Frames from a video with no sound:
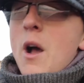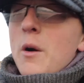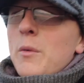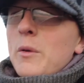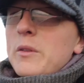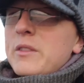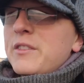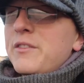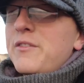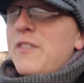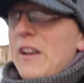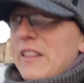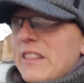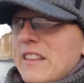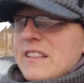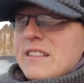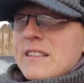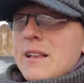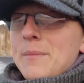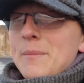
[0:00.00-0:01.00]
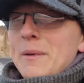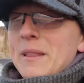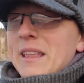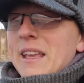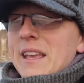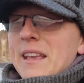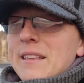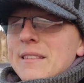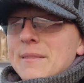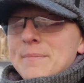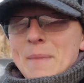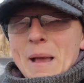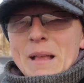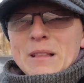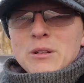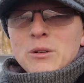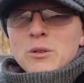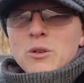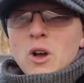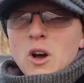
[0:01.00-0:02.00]
was the fact that some of these
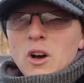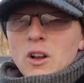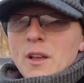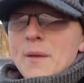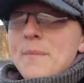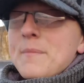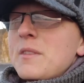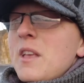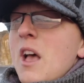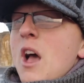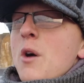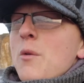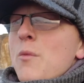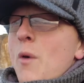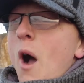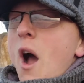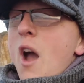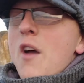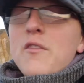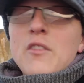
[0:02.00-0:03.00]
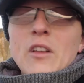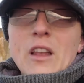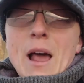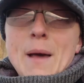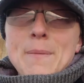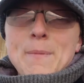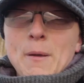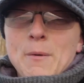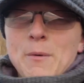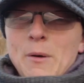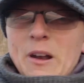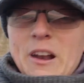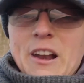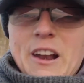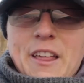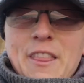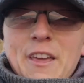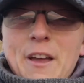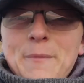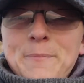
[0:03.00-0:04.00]
metal columns were overlapping one
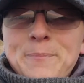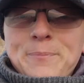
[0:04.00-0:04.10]
another.